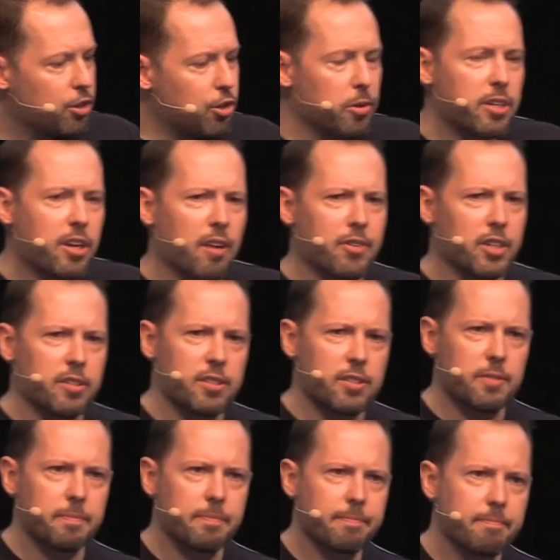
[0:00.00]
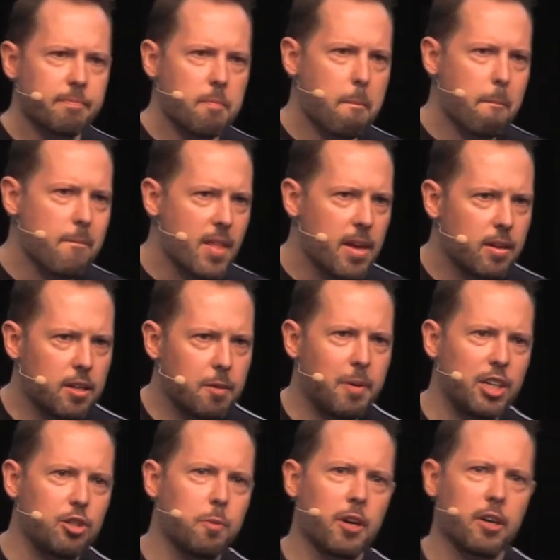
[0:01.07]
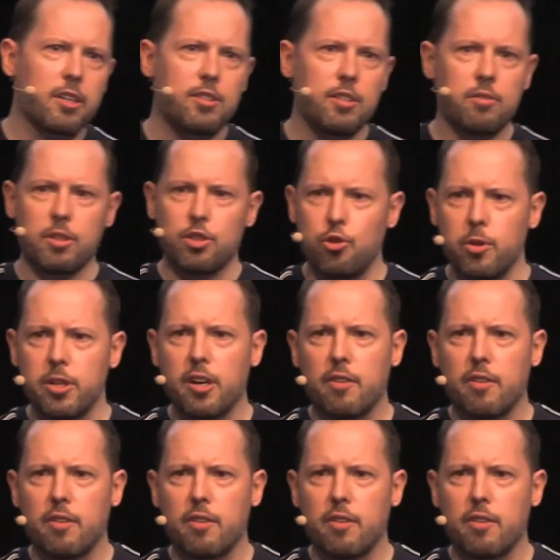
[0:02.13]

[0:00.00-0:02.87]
joint governance. The benchmark is under a joint